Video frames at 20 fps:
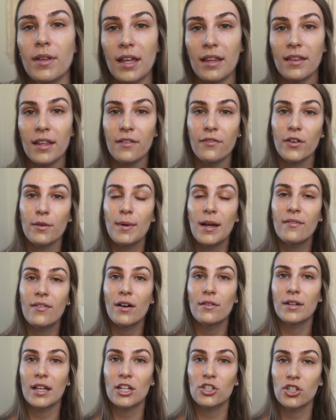lately for my
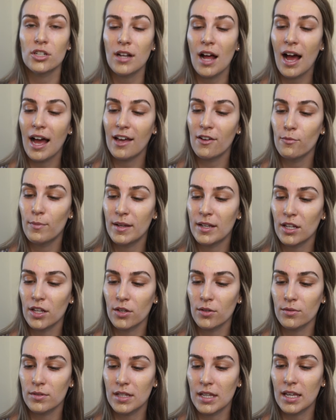foundation, I've been
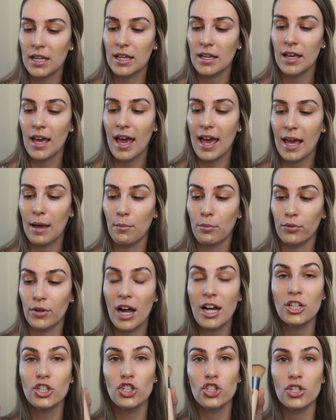using a
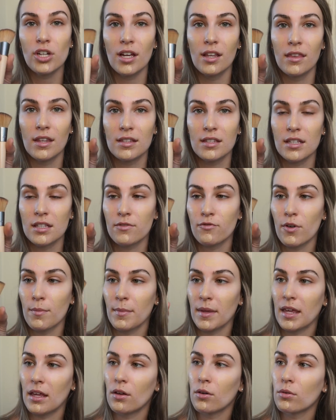brush and this is
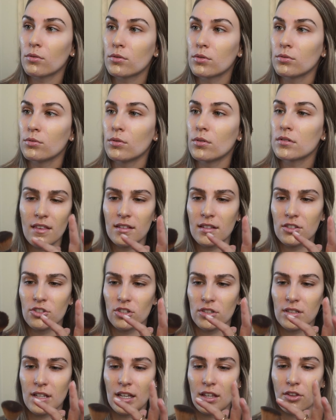from EcoTools. This is
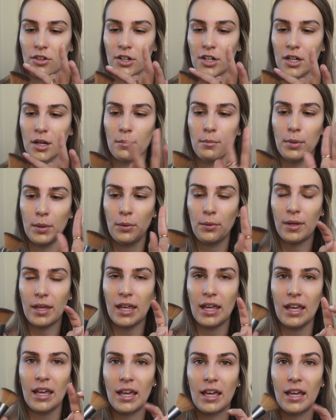just like their
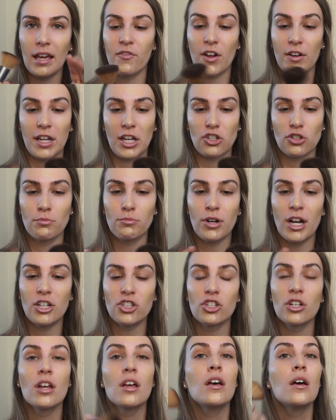Kabuki foundation
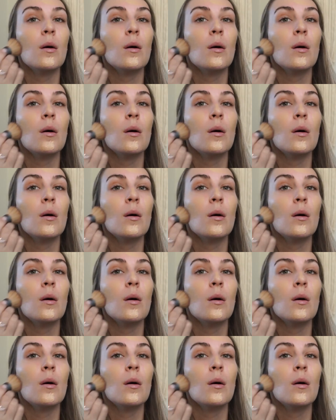brush.